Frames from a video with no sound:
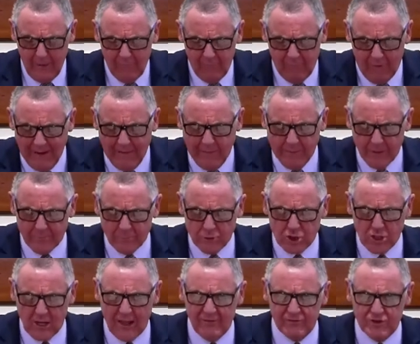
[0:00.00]
find
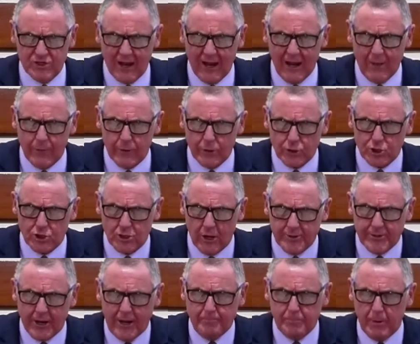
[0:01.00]
themselves either
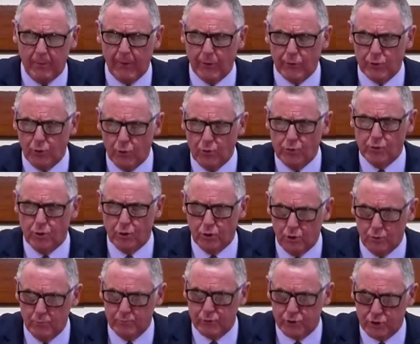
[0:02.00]
shut up in their own
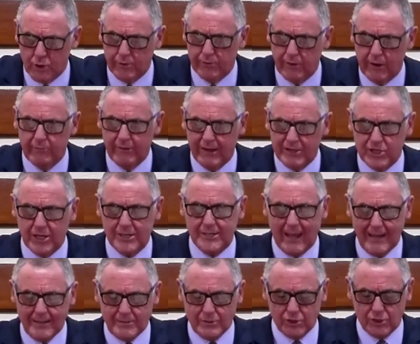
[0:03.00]
homes or in
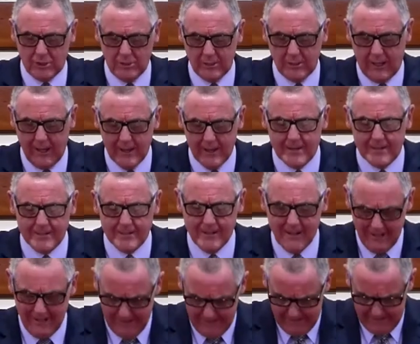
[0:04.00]
residential care.
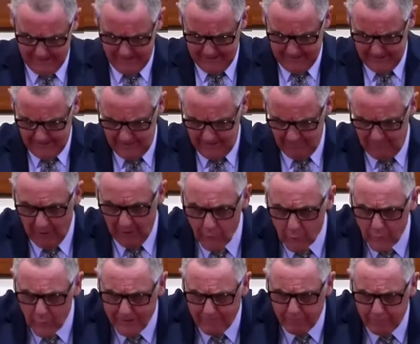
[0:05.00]
Father,
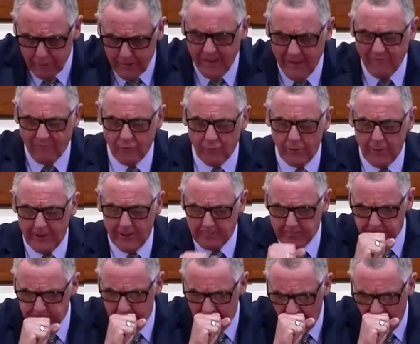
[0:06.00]
we pray for them.